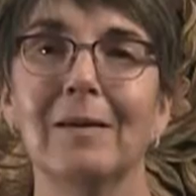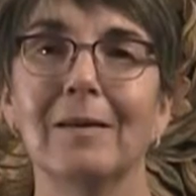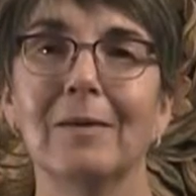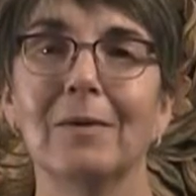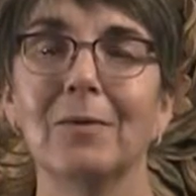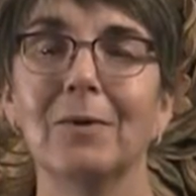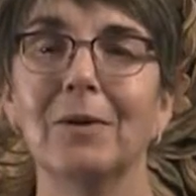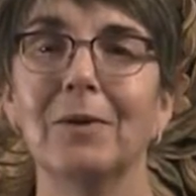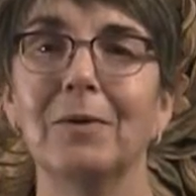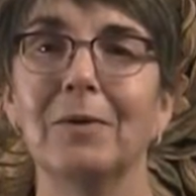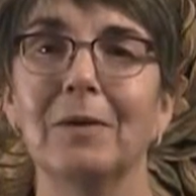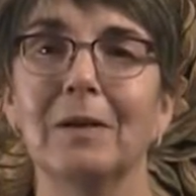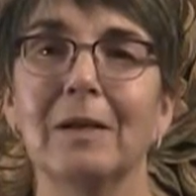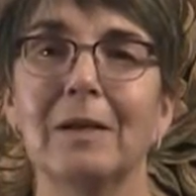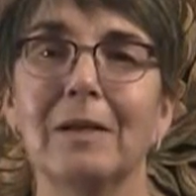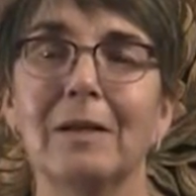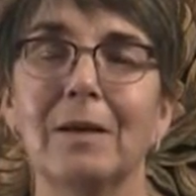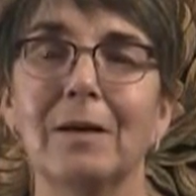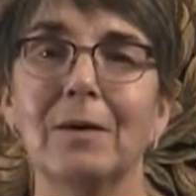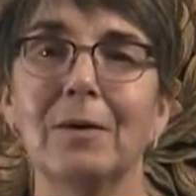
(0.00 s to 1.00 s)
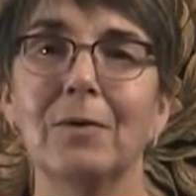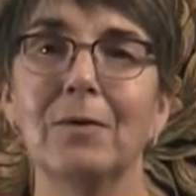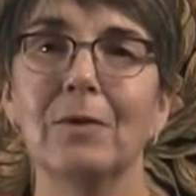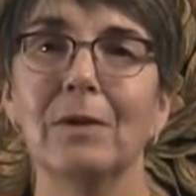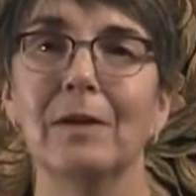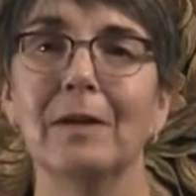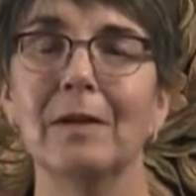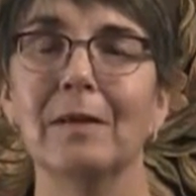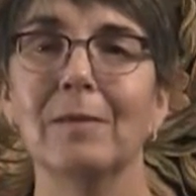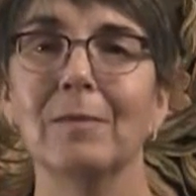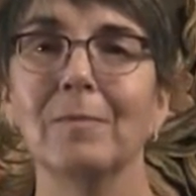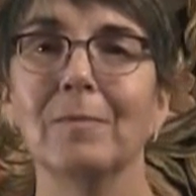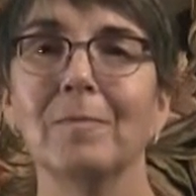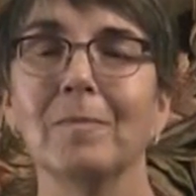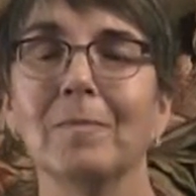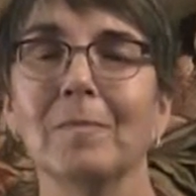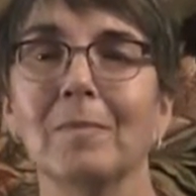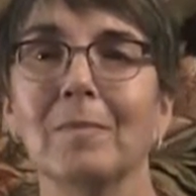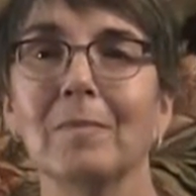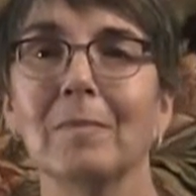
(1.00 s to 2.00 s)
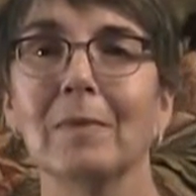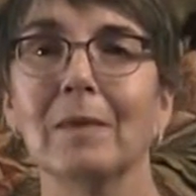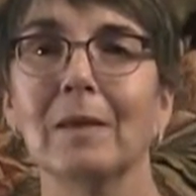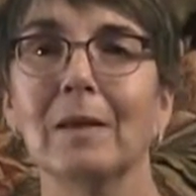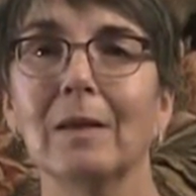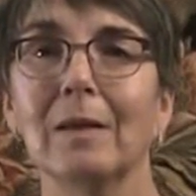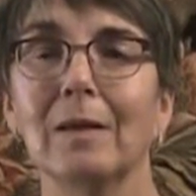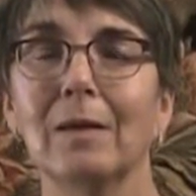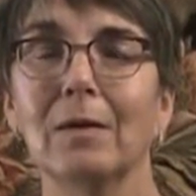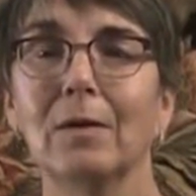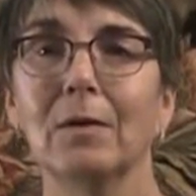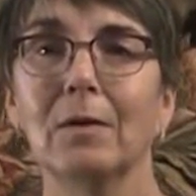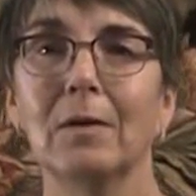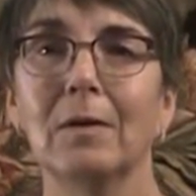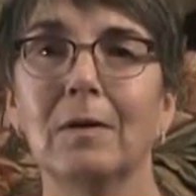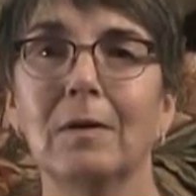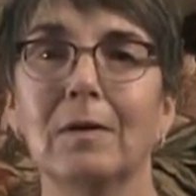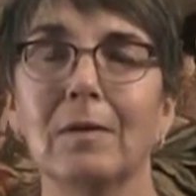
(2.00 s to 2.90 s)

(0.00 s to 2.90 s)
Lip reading: Or you can know that you're